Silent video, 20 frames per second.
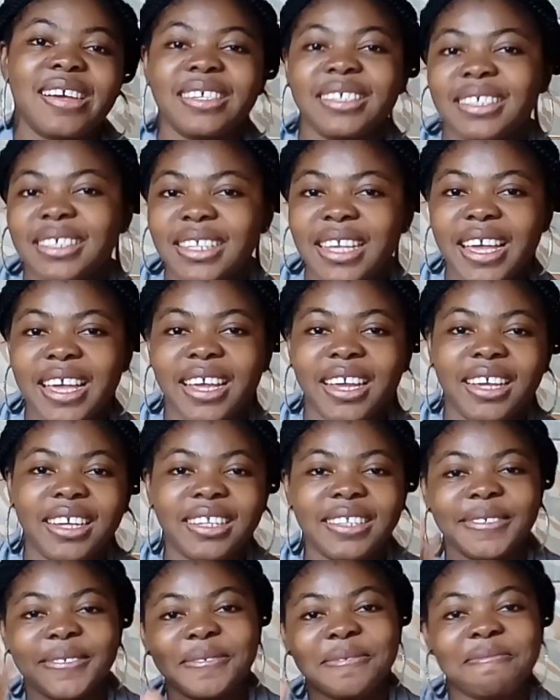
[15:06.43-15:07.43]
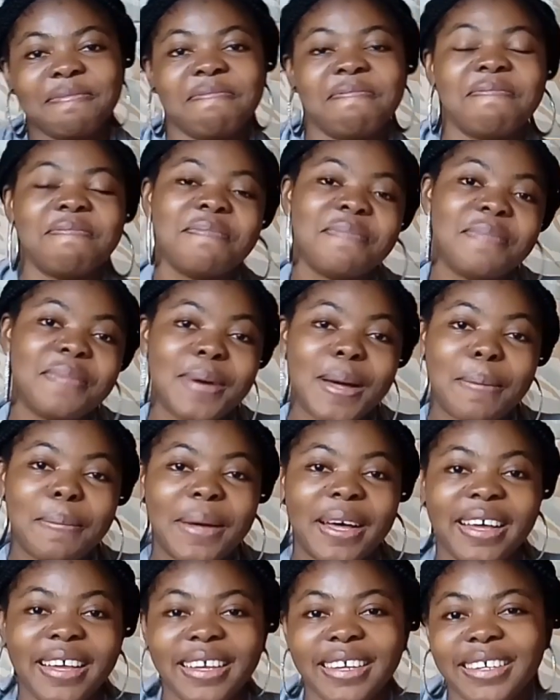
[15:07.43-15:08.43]
Say bye
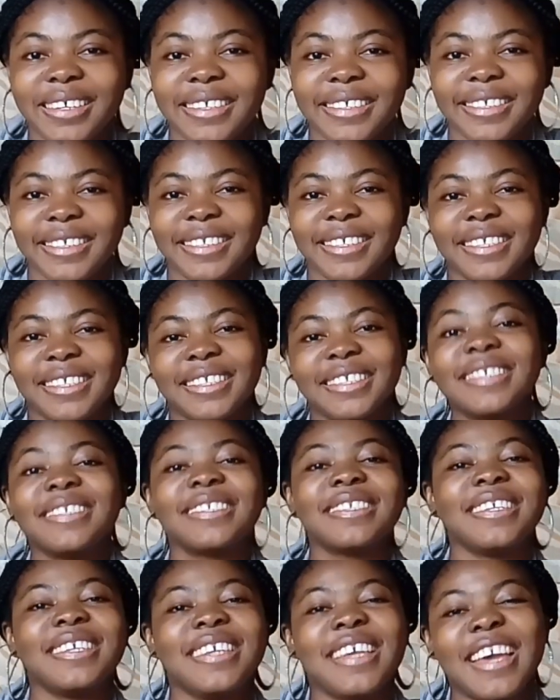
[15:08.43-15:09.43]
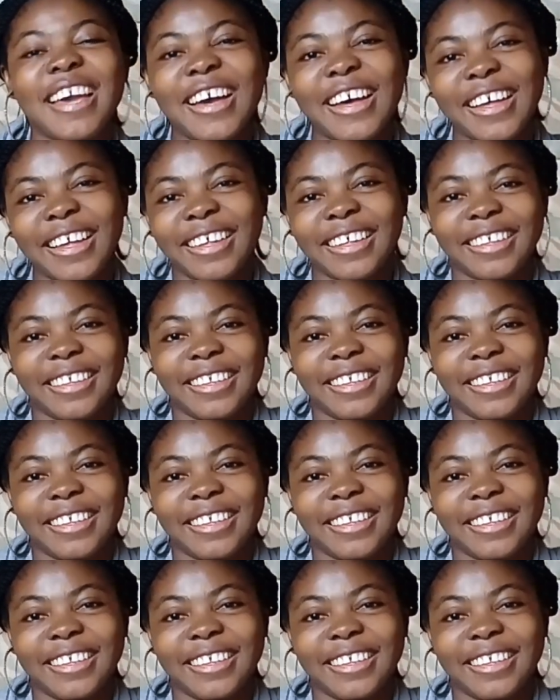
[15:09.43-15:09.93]
bye. See ya.